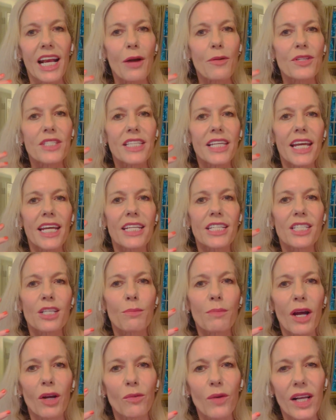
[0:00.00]
would say it to
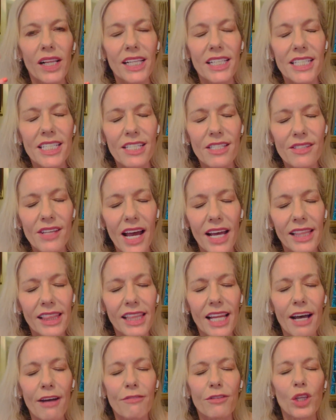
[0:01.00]
my relatives, I
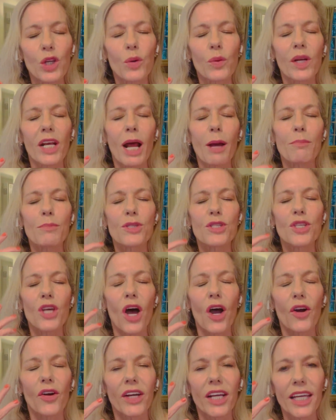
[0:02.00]
love you and I'm
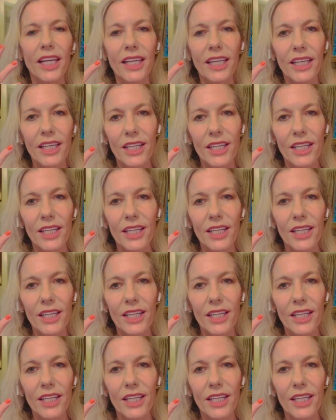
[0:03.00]
sorry.